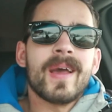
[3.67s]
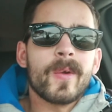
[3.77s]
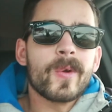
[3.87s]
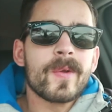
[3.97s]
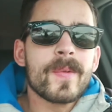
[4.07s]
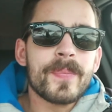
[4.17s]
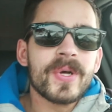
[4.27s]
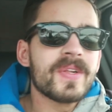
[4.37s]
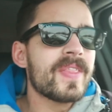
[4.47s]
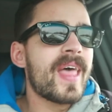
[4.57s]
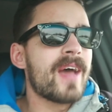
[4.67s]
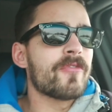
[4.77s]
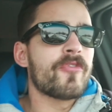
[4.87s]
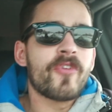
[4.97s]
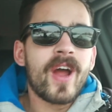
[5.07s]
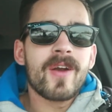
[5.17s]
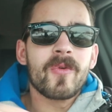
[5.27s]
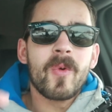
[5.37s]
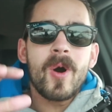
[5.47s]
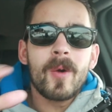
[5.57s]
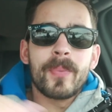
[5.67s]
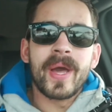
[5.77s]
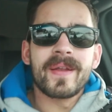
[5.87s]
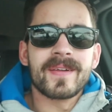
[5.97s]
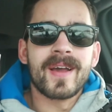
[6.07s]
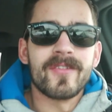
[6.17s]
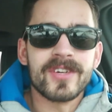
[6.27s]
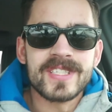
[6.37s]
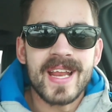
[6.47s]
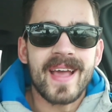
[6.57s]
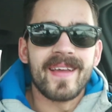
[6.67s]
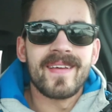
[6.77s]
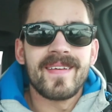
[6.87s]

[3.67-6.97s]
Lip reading: We're gonna be building that firewall pedal cover today.